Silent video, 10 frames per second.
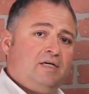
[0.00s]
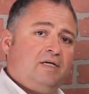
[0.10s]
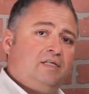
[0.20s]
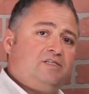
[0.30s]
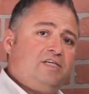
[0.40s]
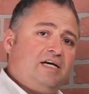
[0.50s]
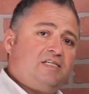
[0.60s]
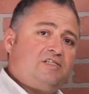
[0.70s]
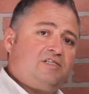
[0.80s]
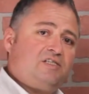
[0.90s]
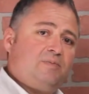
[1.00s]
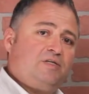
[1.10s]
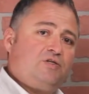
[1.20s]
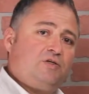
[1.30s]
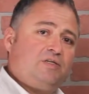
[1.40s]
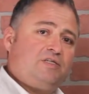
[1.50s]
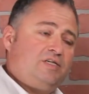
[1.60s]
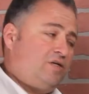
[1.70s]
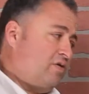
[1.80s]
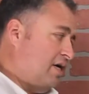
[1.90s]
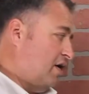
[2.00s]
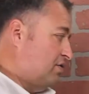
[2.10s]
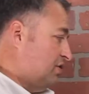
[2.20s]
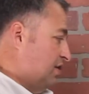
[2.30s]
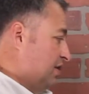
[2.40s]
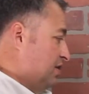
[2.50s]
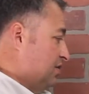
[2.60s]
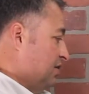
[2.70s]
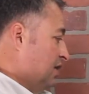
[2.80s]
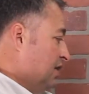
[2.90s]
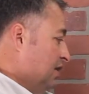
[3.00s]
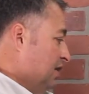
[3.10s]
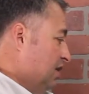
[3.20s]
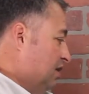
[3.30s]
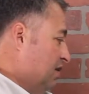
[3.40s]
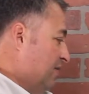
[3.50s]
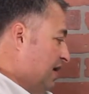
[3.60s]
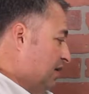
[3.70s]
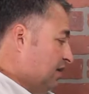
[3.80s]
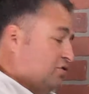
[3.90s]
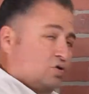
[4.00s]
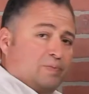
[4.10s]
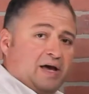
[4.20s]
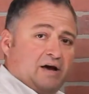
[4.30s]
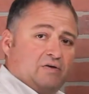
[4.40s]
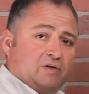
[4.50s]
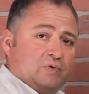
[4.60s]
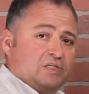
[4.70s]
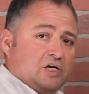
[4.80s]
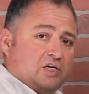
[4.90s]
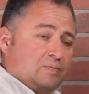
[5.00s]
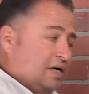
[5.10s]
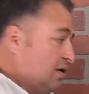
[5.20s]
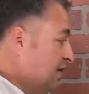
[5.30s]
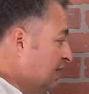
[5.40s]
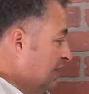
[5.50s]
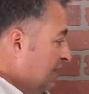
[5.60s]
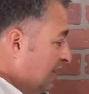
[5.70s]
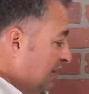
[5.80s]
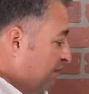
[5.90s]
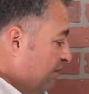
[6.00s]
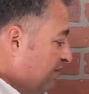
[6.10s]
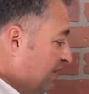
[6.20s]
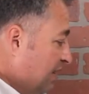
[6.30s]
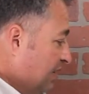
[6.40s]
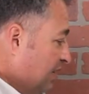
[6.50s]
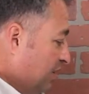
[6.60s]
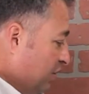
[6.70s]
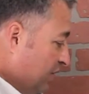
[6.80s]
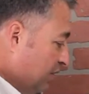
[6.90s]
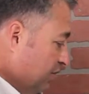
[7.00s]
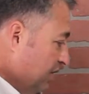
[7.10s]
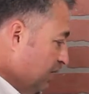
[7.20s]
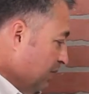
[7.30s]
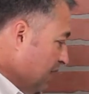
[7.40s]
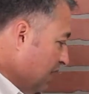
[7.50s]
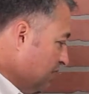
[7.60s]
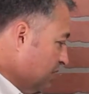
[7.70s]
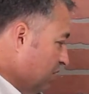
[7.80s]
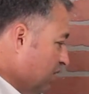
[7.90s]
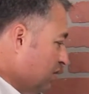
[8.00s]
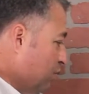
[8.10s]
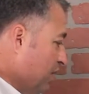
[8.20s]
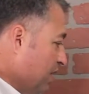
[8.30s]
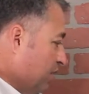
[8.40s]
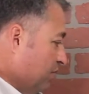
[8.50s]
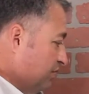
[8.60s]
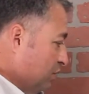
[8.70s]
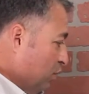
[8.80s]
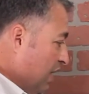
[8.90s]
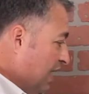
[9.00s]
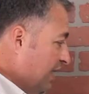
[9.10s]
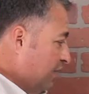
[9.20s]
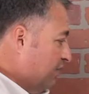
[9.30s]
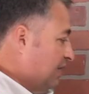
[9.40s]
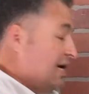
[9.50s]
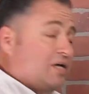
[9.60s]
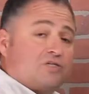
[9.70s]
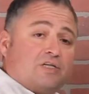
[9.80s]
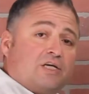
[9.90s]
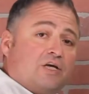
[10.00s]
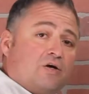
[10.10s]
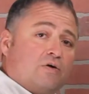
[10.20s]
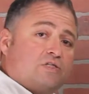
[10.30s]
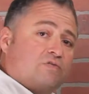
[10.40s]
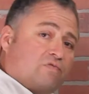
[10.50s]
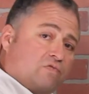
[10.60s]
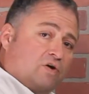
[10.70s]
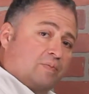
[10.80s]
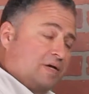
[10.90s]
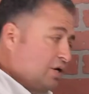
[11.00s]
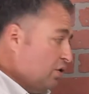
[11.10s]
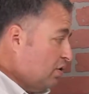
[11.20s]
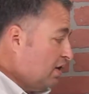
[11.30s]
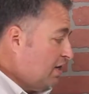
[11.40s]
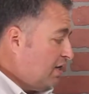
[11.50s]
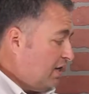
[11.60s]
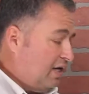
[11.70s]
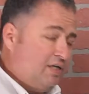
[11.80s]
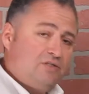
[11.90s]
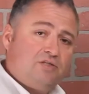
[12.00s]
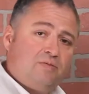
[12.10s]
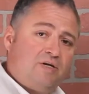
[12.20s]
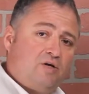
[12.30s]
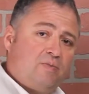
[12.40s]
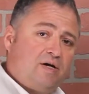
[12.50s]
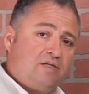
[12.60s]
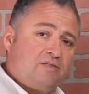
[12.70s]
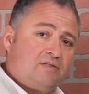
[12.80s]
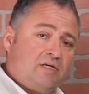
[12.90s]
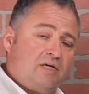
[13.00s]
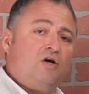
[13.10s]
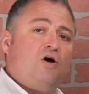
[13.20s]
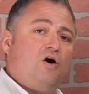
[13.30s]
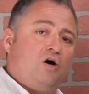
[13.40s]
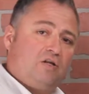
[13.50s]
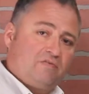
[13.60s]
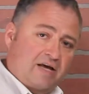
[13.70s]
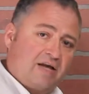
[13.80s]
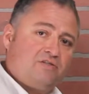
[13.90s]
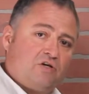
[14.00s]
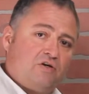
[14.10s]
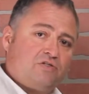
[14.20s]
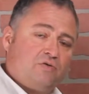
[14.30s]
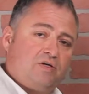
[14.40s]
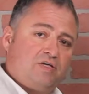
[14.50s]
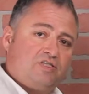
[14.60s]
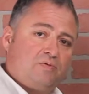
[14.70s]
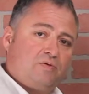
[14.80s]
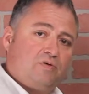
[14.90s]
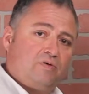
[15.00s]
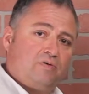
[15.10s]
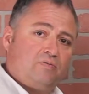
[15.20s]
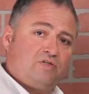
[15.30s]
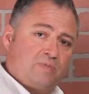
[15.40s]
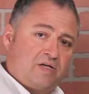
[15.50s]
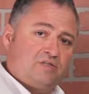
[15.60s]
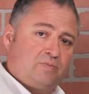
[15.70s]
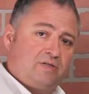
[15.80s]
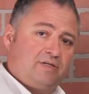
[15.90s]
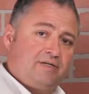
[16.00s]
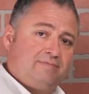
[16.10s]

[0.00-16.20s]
The second system that you're going to see in your house is the main electrical panel that we talked about. Everything in here, including the box, all the breakers, the wire that actually goes from here into the meter box, all of that is also customer responsibility.